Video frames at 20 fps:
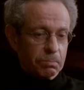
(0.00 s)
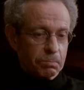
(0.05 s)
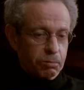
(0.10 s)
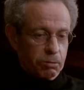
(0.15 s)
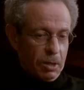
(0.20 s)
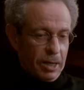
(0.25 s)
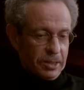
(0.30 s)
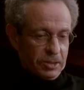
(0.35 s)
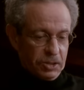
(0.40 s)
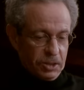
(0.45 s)

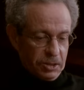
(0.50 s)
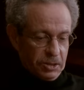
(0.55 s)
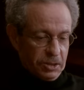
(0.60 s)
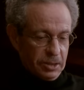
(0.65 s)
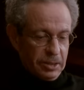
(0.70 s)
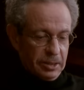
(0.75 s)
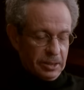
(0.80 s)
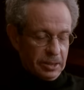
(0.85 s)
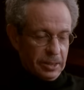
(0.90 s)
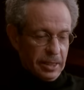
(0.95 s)

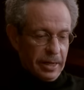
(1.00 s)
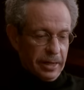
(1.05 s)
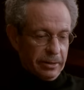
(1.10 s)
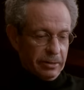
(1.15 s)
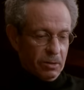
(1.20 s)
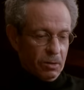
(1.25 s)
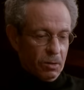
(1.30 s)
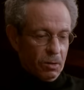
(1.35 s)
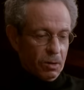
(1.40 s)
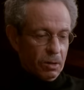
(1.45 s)
processes
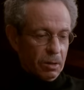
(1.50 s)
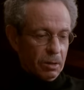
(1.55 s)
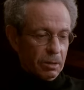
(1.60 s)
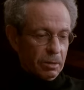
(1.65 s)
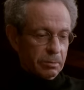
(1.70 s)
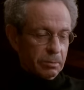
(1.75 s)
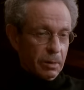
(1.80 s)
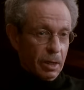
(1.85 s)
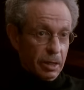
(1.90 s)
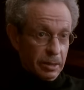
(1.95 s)
that
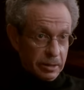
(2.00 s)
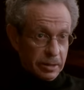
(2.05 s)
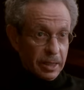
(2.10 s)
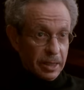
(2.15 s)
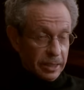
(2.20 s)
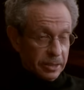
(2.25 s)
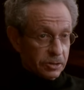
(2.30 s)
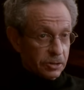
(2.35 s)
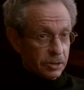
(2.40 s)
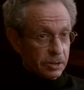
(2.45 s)
are
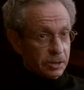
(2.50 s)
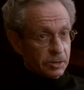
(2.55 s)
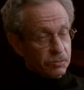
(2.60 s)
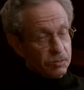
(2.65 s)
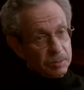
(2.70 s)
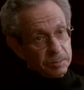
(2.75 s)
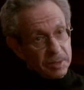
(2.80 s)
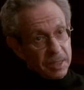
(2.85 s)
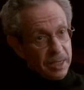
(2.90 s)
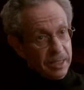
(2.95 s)
unconscious
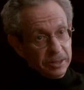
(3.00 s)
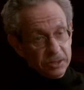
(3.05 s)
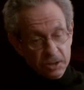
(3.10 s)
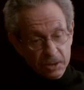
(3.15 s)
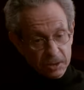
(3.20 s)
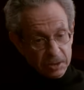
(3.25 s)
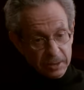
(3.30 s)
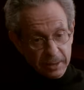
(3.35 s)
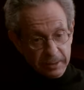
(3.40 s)
from conscious?